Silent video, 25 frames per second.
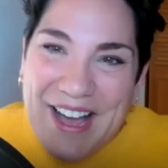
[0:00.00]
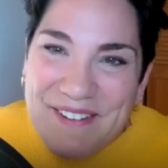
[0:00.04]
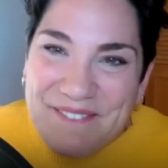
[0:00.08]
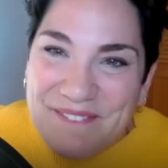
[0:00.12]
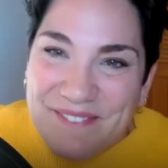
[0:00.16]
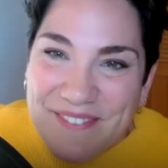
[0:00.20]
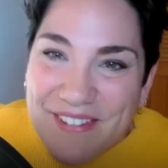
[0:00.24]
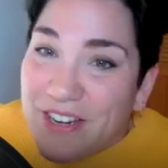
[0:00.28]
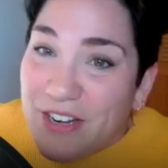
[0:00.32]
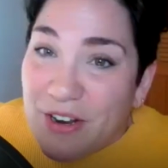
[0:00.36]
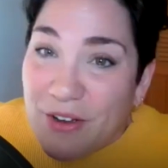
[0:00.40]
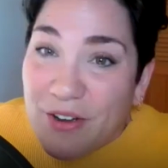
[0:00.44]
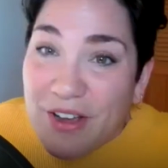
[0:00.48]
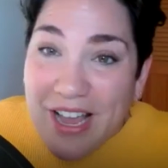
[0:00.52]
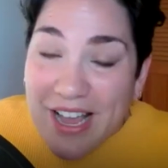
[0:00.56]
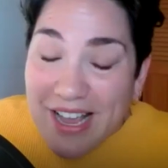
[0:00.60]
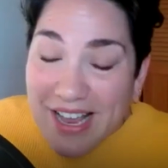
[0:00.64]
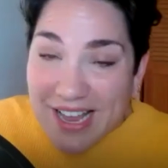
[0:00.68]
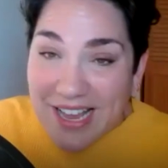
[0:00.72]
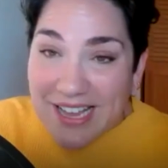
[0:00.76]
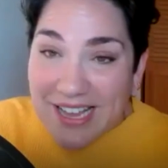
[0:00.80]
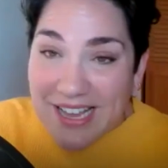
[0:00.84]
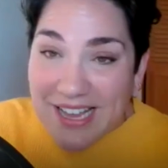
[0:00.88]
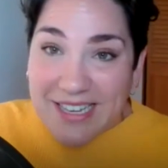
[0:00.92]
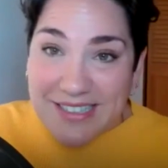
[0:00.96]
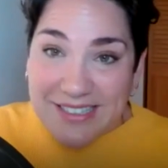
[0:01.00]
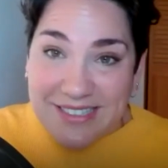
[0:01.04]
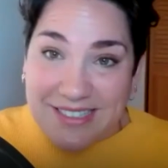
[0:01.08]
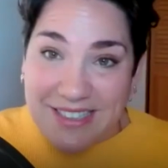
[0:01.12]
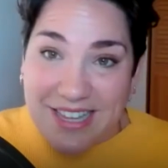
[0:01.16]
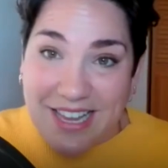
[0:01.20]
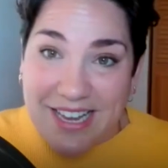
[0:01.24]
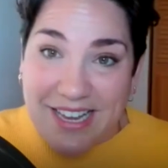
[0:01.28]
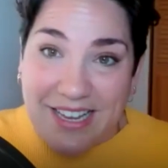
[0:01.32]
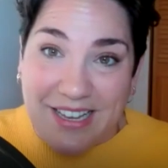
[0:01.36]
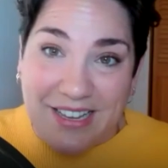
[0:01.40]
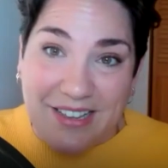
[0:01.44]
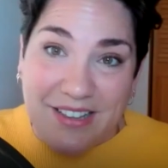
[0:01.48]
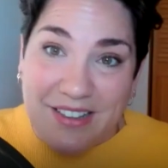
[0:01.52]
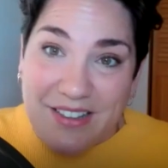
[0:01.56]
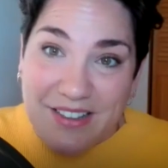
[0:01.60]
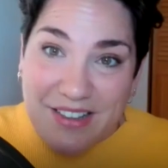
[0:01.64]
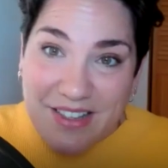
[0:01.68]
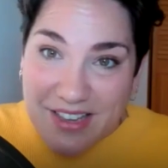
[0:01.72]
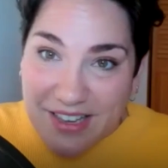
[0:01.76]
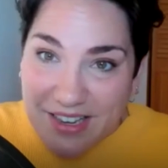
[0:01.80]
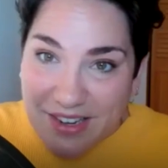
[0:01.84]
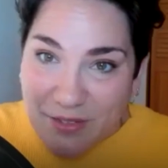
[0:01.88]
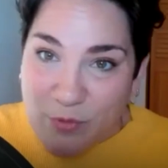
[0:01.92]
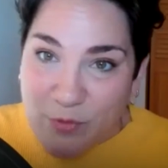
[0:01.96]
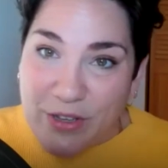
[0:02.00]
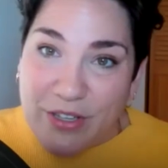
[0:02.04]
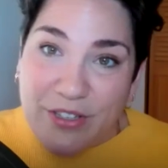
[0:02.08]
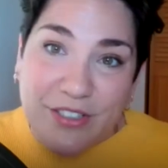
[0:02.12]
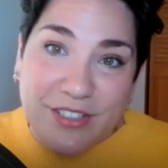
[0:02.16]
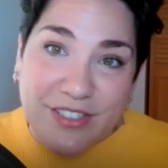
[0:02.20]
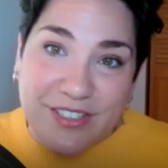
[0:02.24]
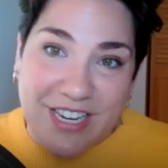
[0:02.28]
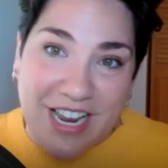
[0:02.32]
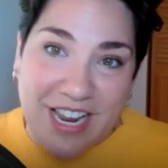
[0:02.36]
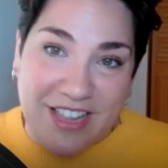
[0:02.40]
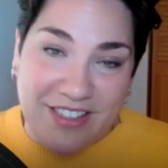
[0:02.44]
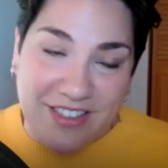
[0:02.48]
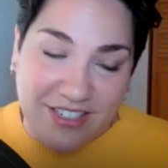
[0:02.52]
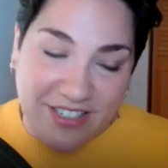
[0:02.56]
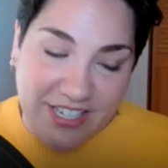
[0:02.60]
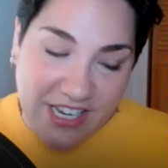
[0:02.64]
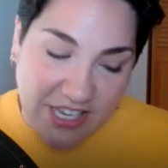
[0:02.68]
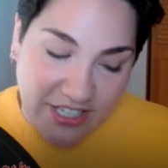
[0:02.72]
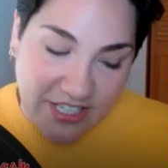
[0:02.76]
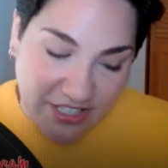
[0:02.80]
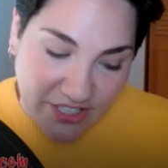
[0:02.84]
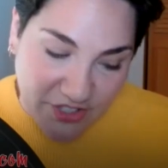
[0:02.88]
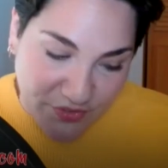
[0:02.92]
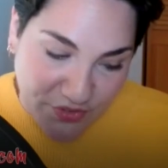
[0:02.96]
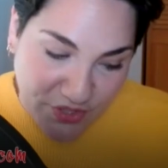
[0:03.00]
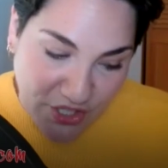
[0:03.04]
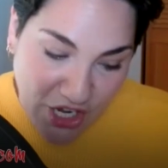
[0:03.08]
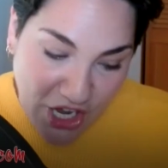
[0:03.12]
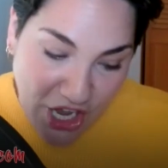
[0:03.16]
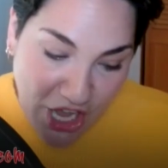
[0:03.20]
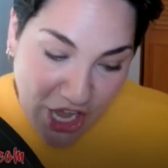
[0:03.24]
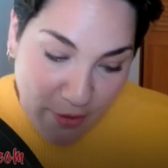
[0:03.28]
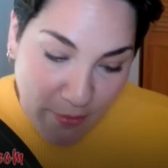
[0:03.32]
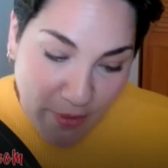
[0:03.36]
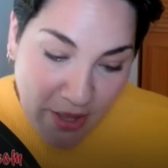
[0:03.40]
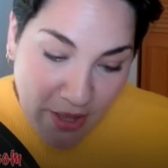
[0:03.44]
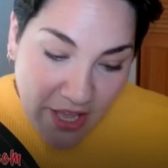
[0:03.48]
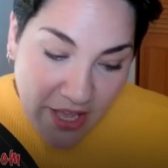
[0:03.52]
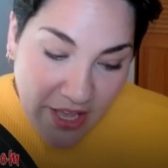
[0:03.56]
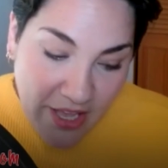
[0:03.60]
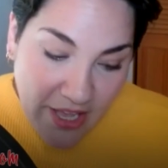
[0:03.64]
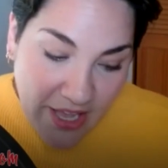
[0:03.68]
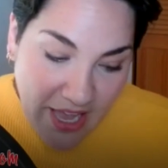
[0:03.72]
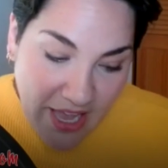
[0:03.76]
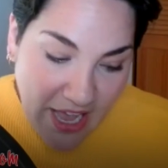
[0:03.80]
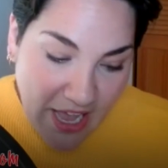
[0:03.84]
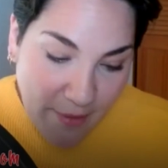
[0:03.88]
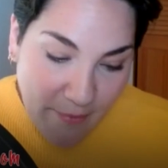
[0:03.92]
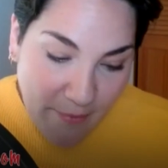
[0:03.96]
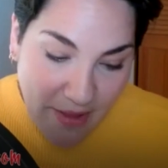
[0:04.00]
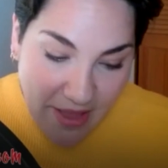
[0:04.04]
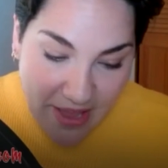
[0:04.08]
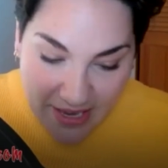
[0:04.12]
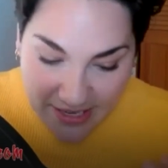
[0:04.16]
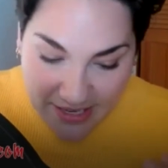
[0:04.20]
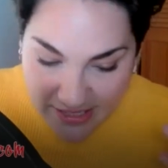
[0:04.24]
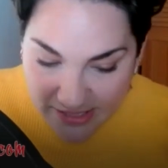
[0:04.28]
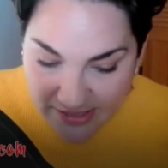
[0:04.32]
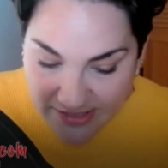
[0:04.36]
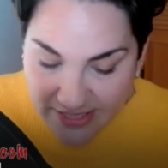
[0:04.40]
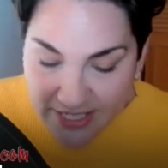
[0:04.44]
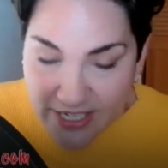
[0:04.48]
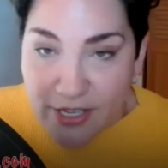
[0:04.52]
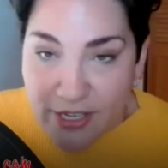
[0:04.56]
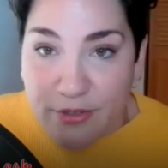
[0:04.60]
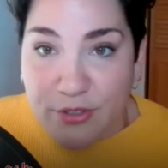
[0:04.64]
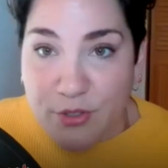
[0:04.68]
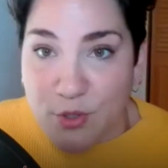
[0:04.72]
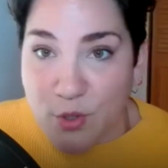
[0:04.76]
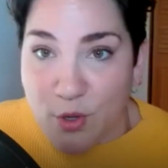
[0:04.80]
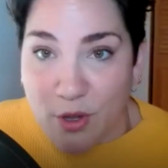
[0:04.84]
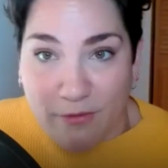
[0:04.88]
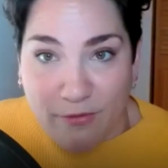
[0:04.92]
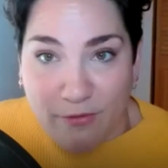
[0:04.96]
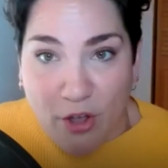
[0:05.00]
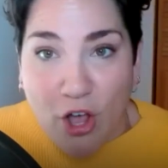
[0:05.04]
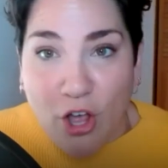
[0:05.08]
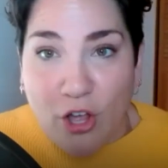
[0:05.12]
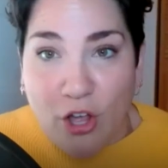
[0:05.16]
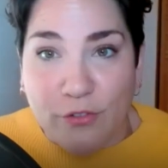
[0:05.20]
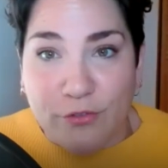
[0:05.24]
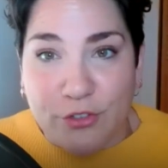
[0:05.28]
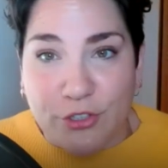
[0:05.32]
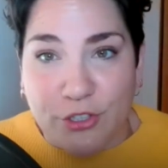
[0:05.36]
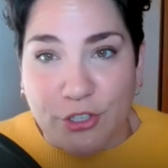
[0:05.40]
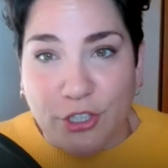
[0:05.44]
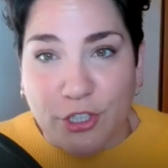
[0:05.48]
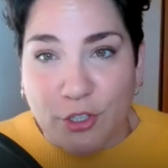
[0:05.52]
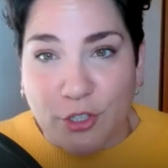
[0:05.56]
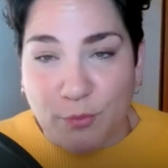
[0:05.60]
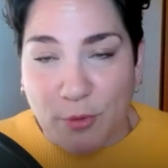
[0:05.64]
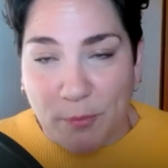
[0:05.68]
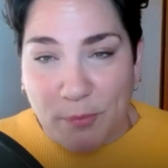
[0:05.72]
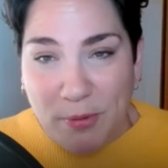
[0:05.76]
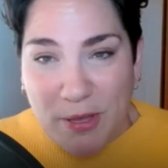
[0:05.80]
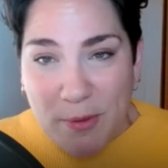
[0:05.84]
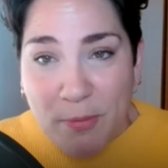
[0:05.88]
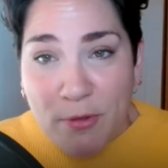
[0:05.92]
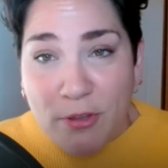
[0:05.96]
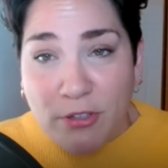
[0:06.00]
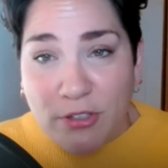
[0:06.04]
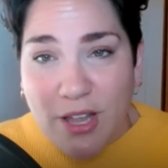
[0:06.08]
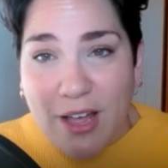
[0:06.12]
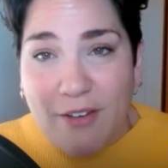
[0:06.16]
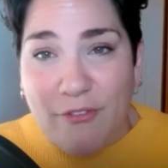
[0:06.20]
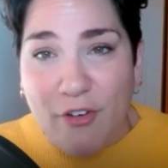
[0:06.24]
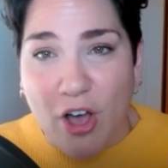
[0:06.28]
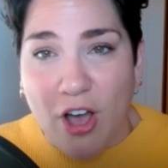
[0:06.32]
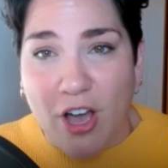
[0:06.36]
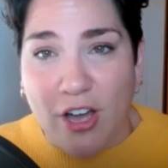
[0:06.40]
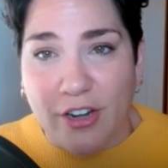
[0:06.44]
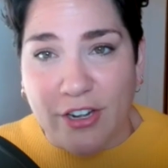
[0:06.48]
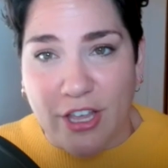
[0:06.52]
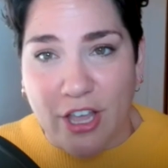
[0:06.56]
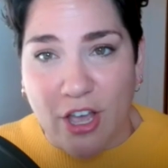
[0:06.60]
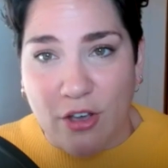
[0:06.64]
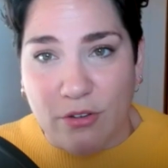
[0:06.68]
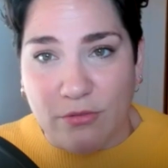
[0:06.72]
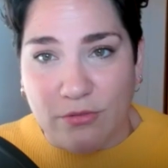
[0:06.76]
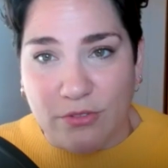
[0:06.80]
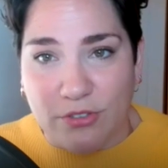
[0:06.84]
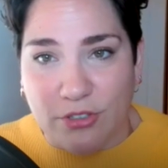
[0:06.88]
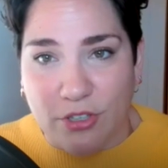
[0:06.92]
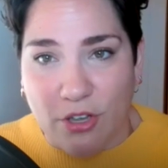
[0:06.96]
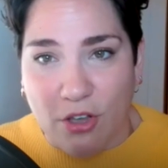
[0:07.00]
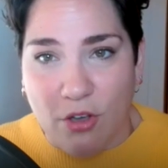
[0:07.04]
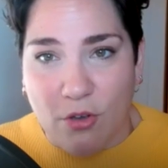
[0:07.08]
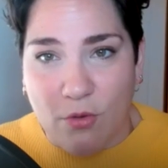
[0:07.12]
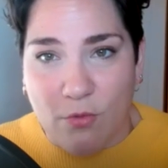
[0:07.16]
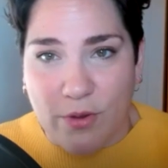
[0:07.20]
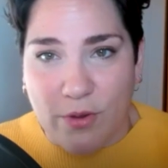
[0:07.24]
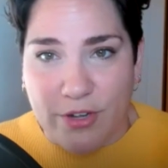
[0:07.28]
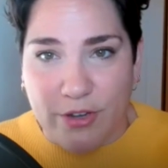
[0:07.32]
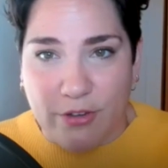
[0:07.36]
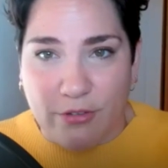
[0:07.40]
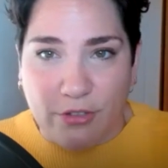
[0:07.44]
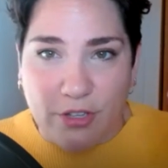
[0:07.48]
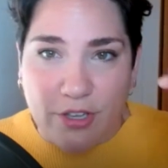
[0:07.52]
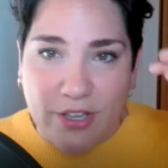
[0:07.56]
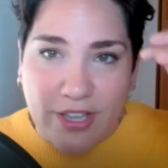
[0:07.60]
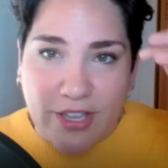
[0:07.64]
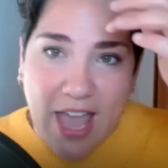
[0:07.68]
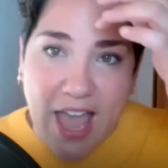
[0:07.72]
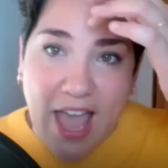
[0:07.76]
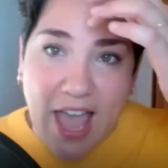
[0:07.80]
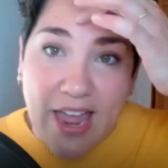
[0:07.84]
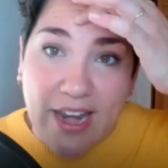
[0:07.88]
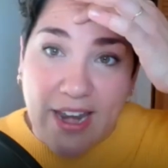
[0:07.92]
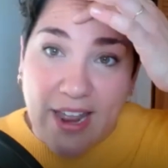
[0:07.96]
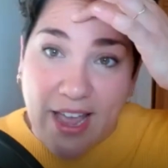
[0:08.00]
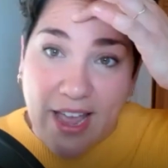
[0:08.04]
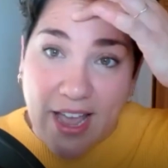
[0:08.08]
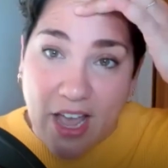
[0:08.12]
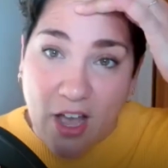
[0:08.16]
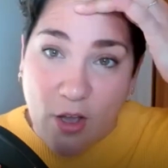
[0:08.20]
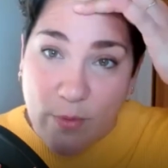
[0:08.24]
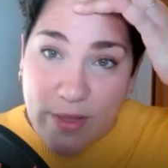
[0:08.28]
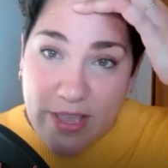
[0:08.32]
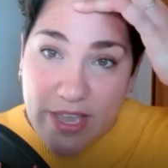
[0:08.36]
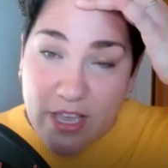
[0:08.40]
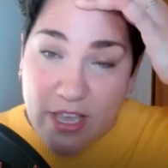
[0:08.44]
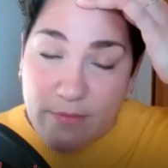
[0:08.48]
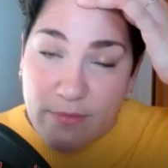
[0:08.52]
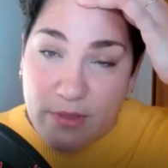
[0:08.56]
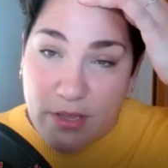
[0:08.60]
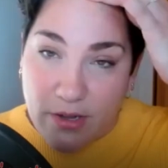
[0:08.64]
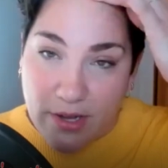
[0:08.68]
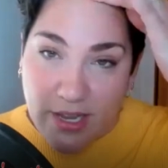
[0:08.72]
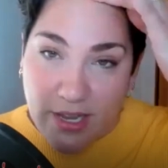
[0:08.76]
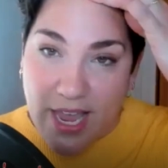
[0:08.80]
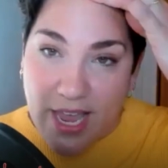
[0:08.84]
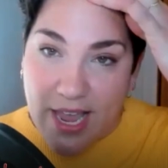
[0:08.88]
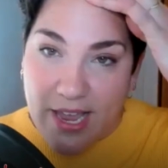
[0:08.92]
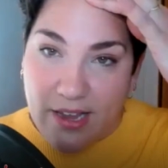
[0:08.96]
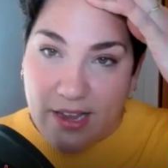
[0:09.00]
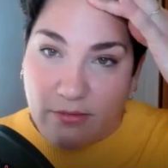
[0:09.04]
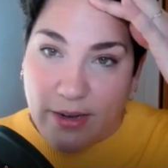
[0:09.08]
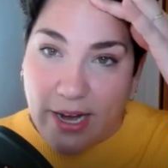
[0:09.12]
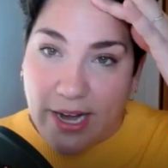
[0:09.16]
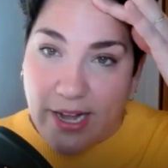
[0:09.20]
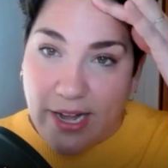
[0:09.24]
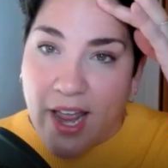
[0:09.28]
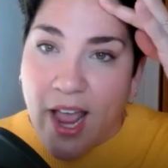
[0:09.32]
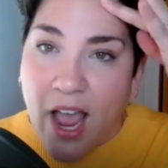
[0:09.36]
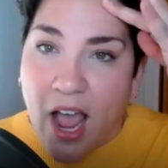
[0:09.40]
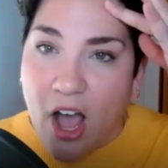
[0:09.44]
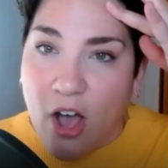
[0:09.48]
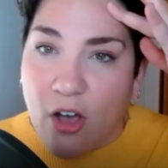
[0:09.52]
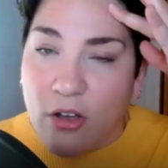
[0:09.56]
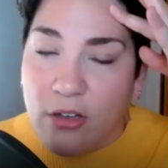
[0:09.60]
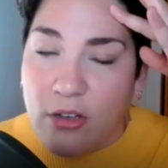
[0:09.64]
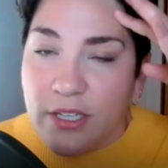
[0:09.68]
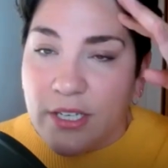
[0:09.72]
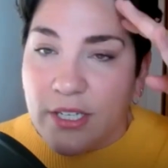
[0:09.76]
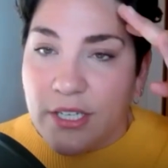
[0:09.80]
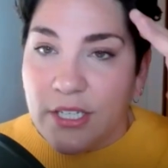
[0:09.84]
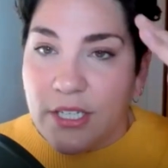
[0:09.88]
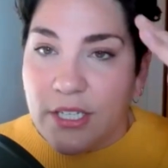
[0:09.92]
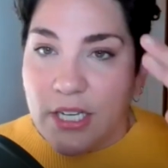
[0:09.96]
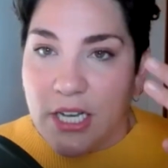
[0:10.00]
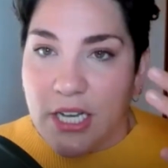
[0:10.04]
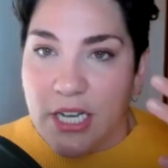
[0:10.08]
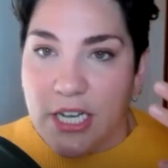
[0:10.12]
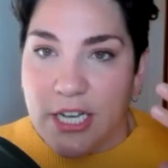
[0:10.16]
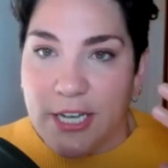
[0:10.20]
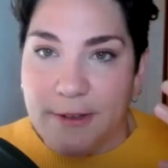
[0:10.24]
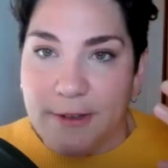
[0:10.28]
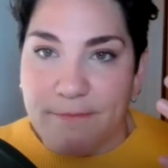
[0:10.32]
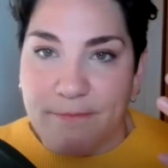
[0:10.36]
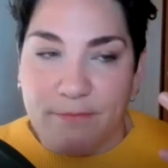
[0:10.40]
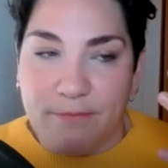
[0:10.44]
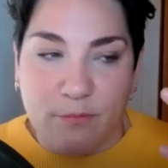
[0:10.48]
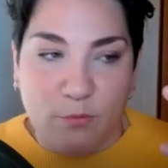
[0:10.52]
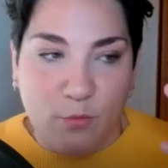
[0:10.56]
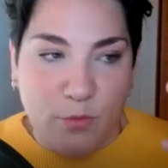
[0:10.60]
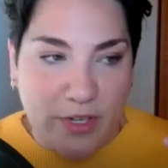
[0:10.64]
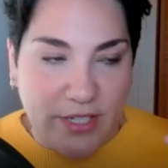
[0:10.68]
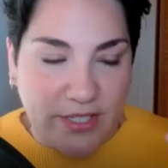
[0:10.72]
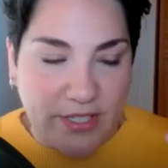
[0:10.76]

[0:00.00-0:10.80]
you know, it's like it will stand the test of time. It continues to evolve, sure, but people love audio. So when you look at how we communicate right now, we